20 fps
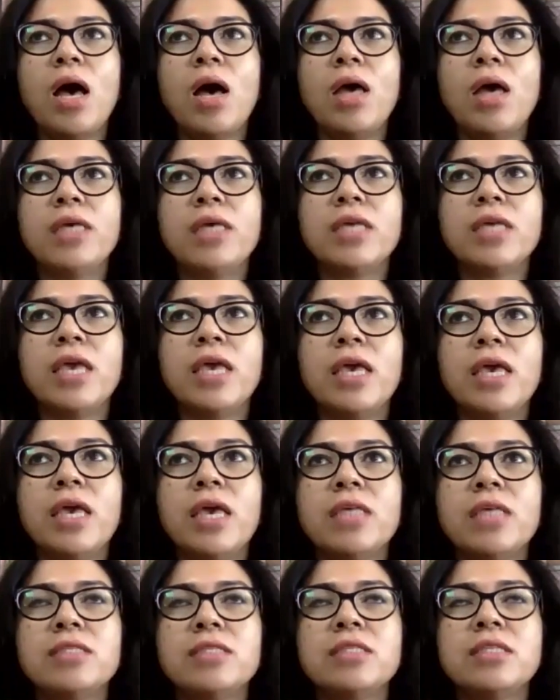
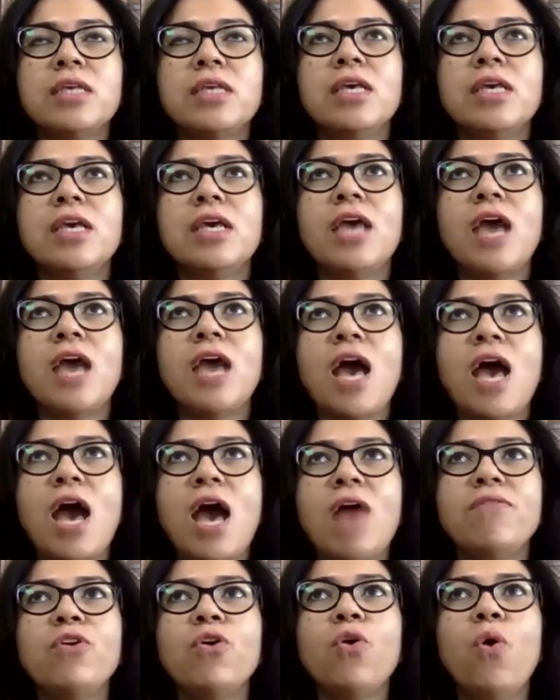
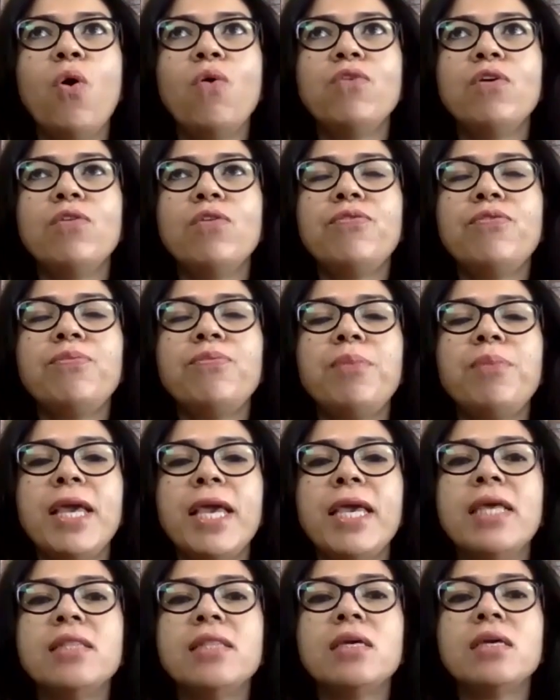we
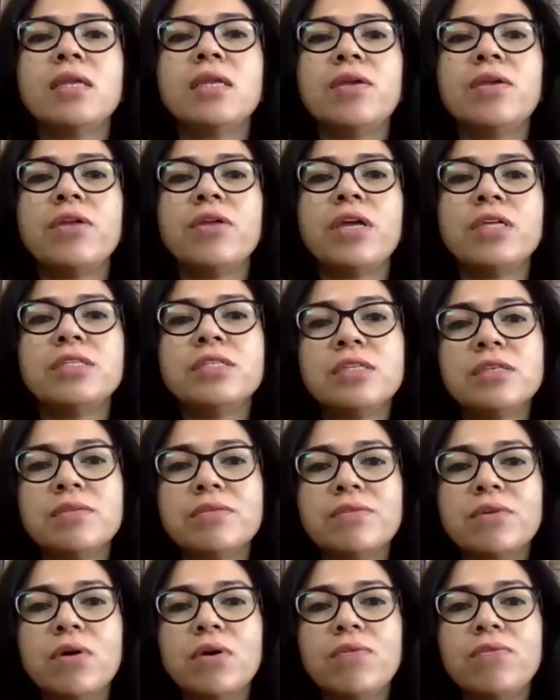overplaying the narrative
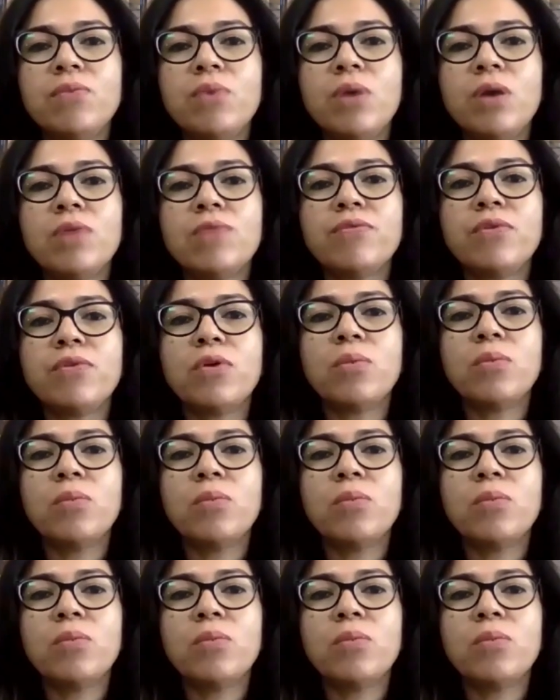of work from